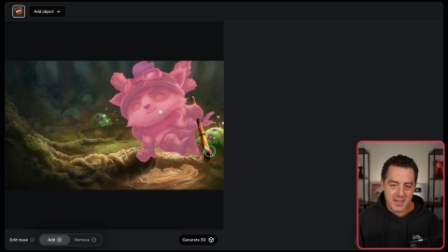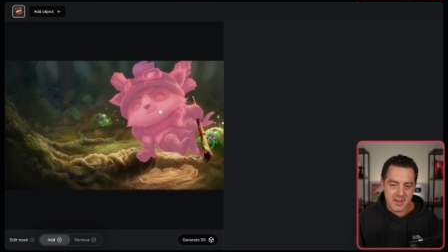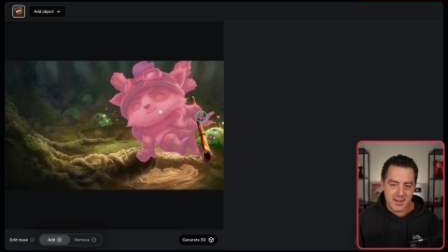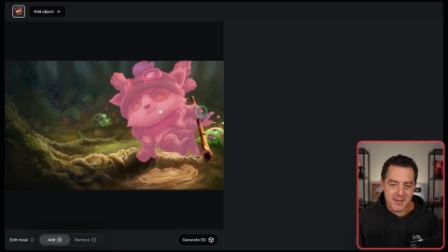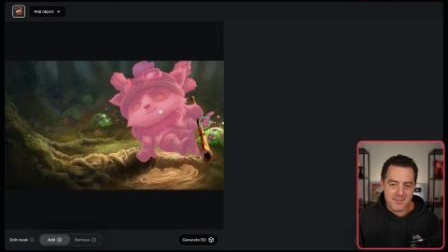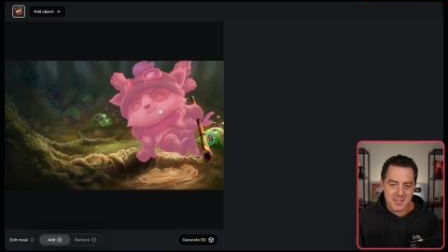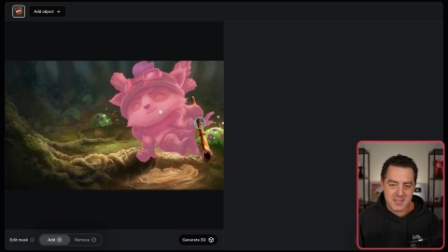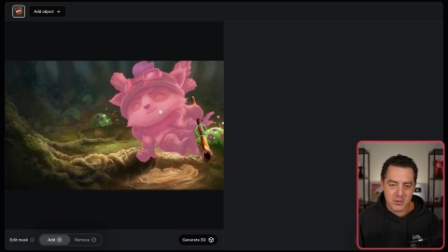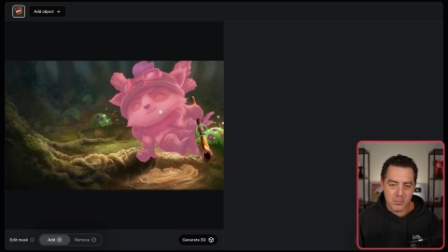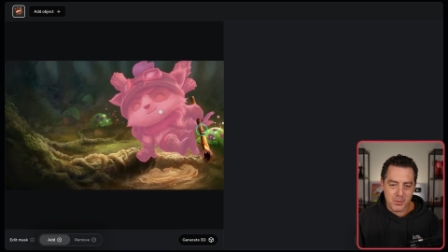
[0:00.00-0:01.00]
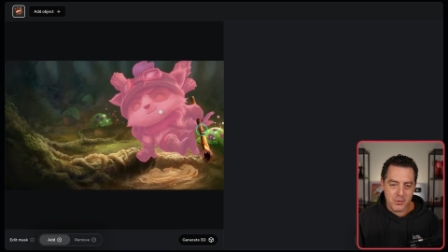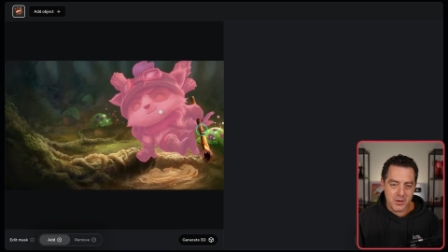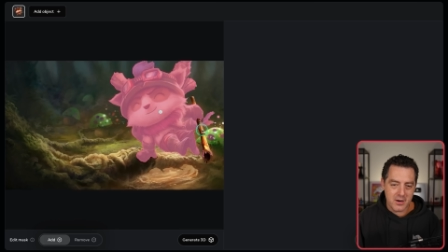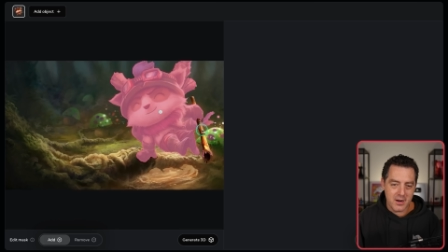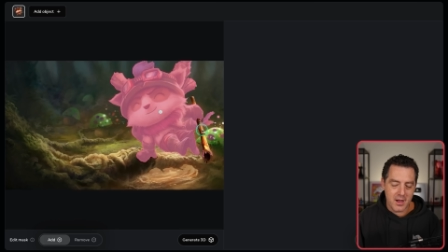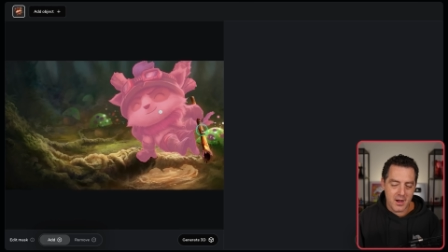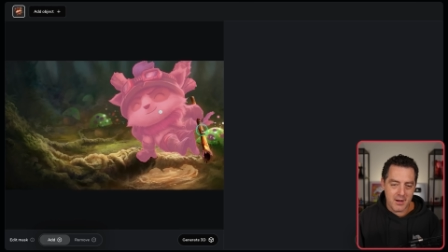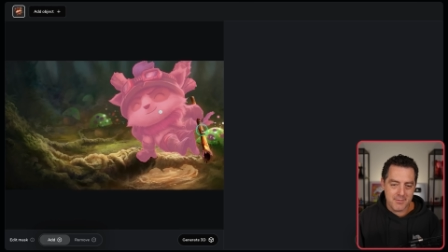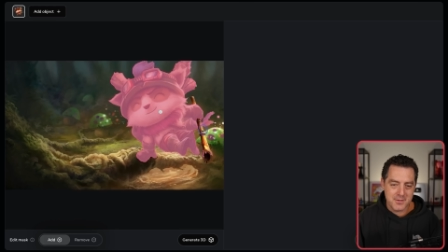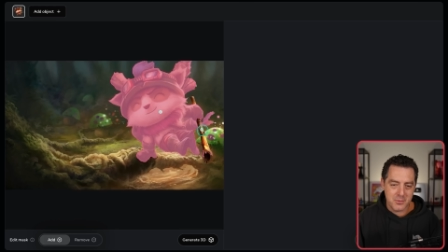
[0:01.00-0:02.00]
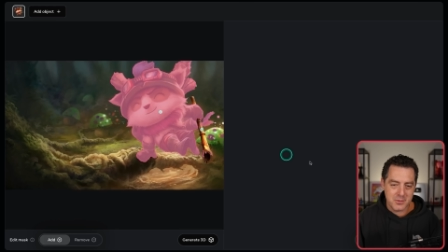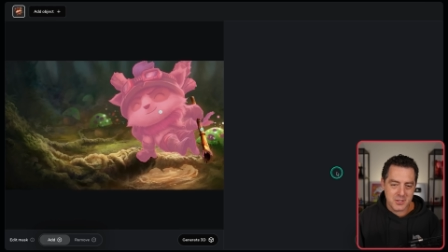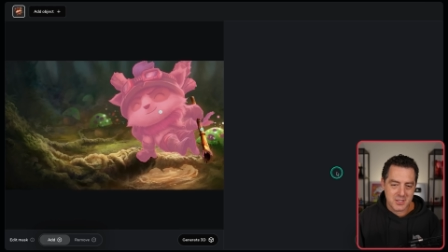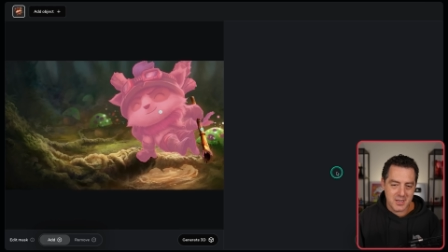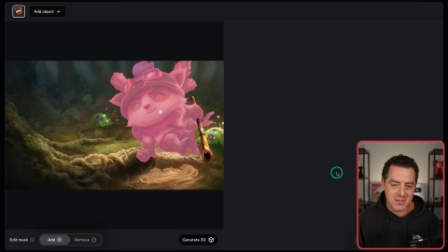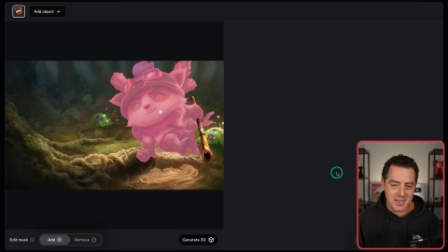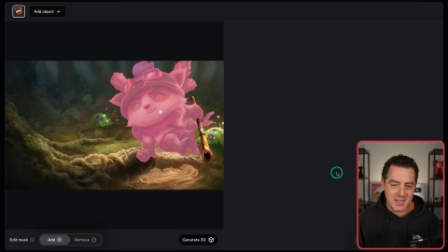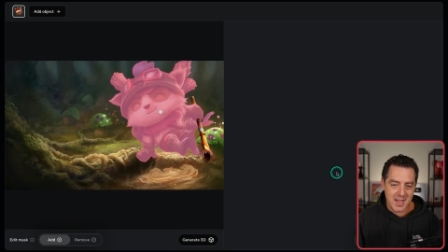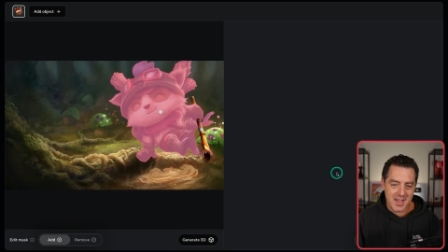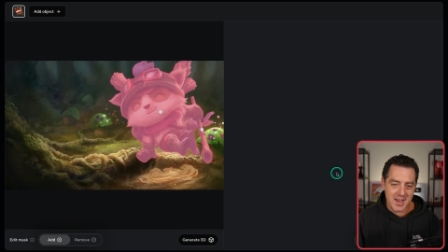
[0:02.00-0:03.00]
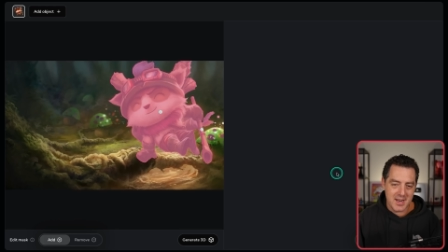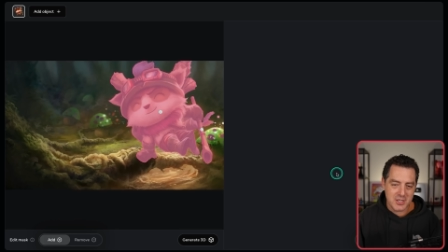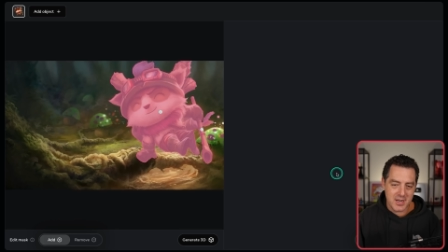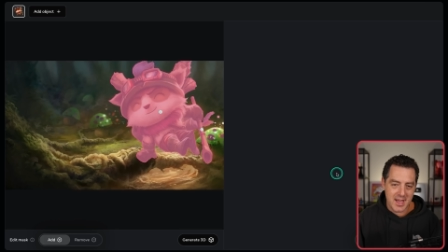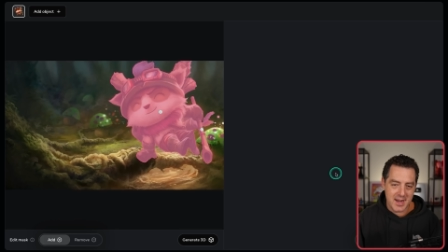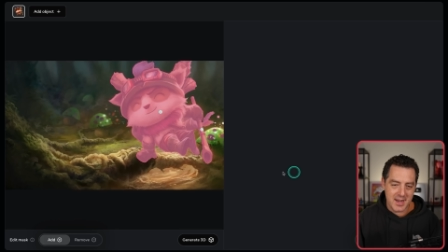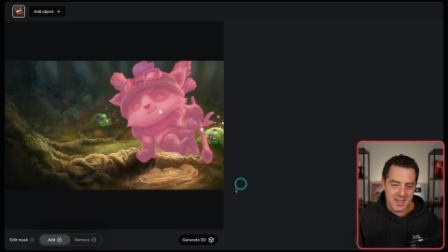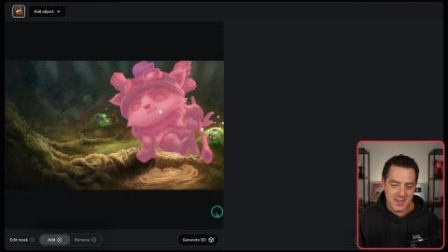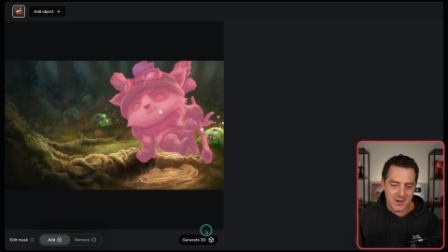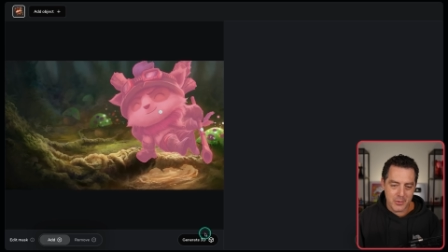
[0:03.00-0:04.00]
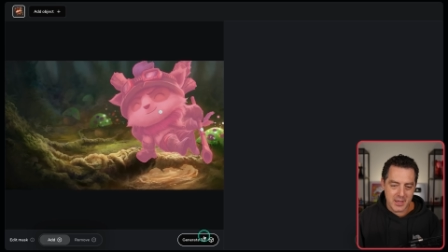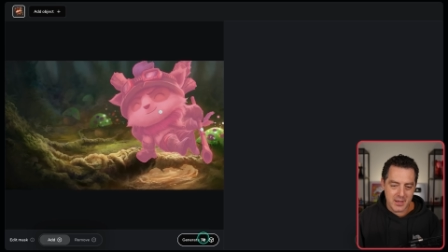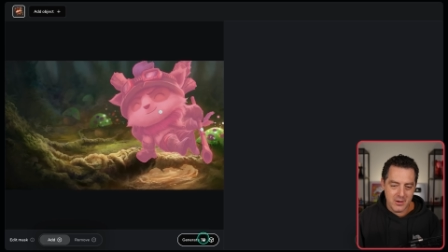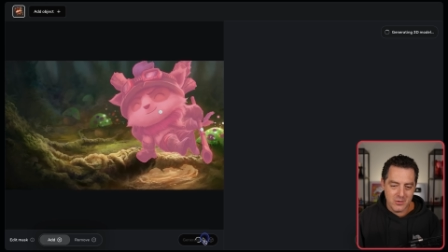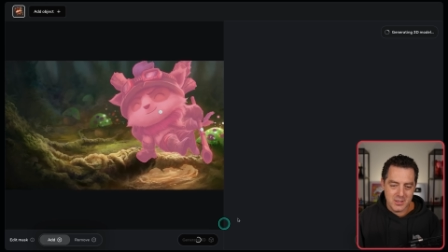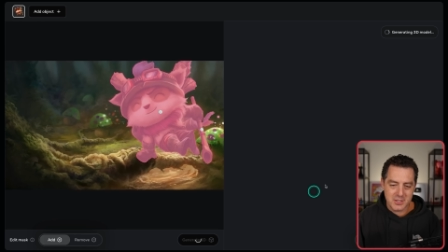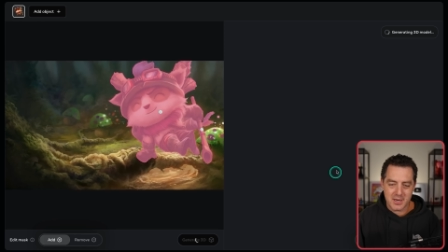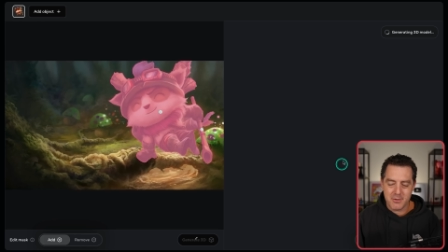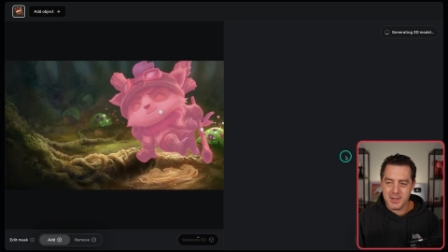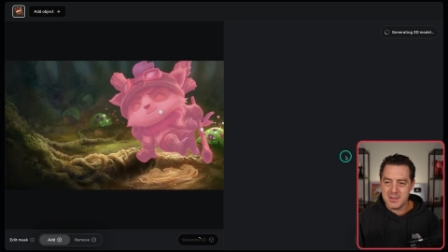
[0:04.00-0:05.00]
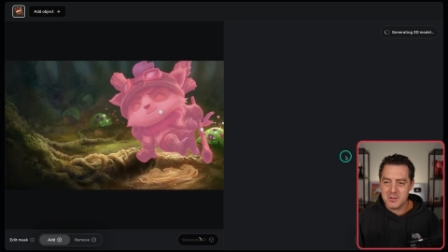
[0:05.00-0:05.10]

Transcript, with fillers: It left his little blow dart off, so we're just gonna click that, and it should add it in. There we go. Generate